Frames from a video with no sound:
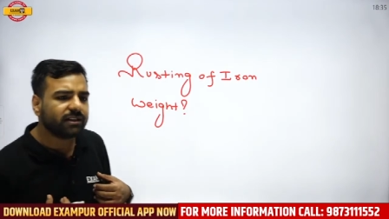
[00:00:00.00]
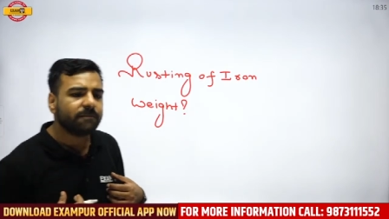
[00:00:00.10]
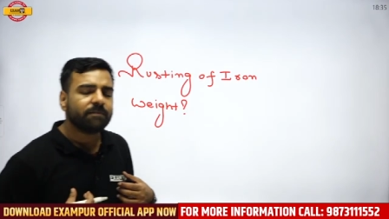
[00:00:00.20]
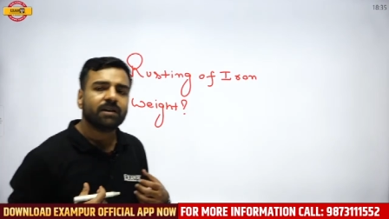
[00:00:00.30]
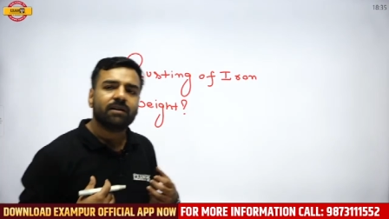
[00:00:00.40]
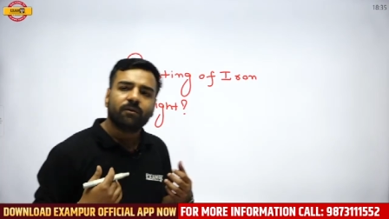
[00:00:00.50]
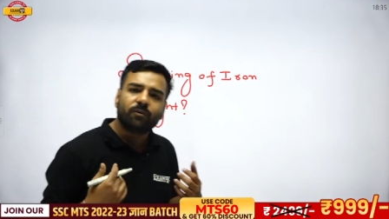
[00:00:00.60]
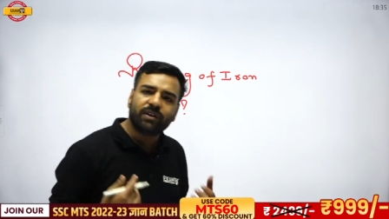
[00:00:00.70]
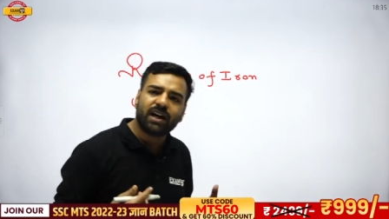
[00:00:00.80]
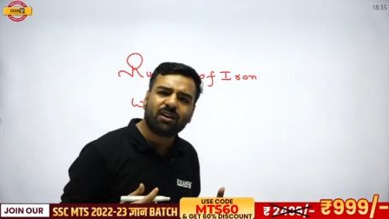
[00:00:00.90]
We
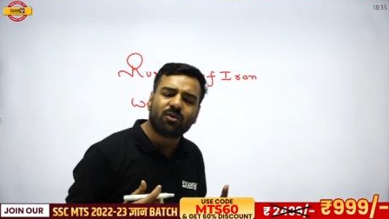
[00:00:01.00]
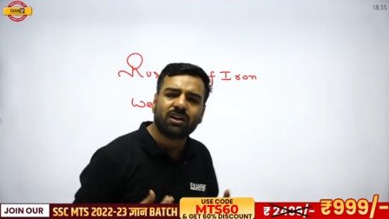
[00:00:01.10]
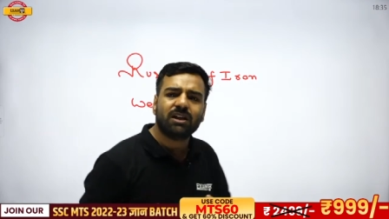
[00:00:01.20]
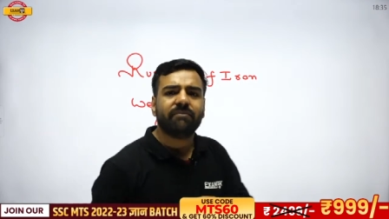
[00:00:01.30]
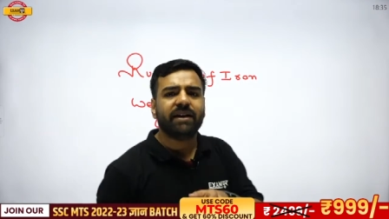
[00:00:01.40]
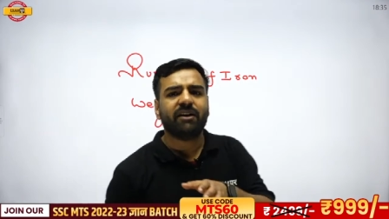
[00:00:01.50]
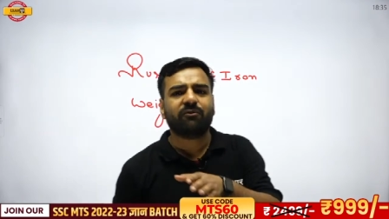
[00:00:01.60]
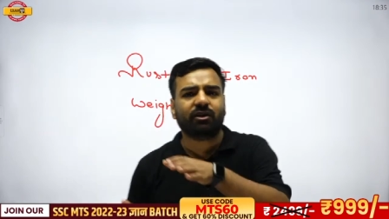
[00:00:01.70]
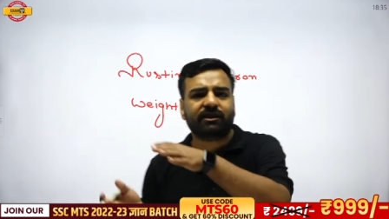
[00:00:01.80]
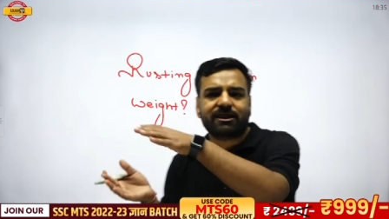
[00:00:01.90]
think we are
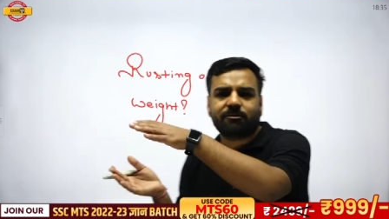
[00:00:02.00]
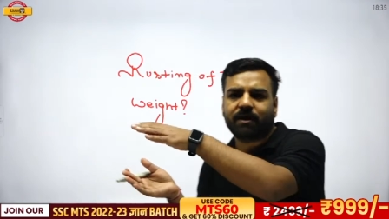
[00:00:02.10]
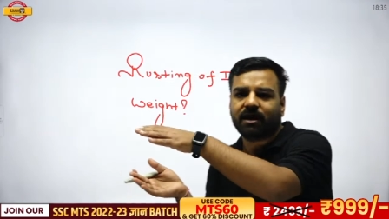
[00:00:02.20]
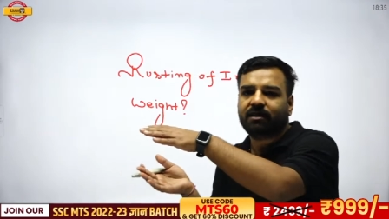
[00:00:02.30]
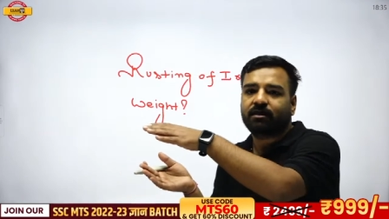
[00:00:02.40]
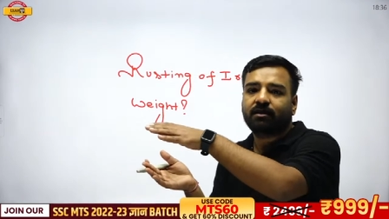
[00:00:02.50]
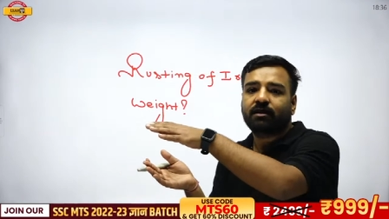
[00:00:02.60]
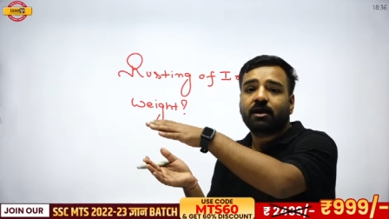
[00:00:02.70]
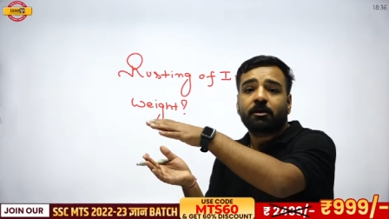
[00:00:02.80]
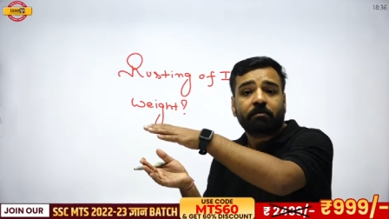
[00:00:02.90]
only made for this
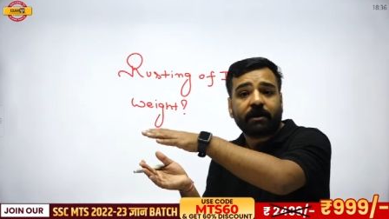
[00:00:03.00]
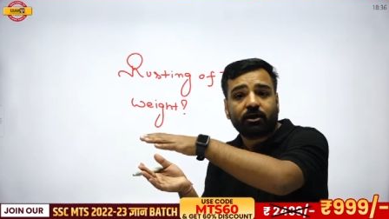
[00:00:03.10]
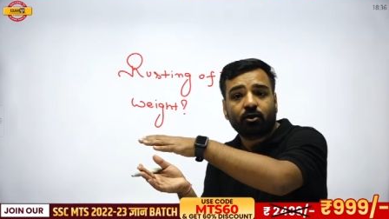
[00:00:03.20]
part,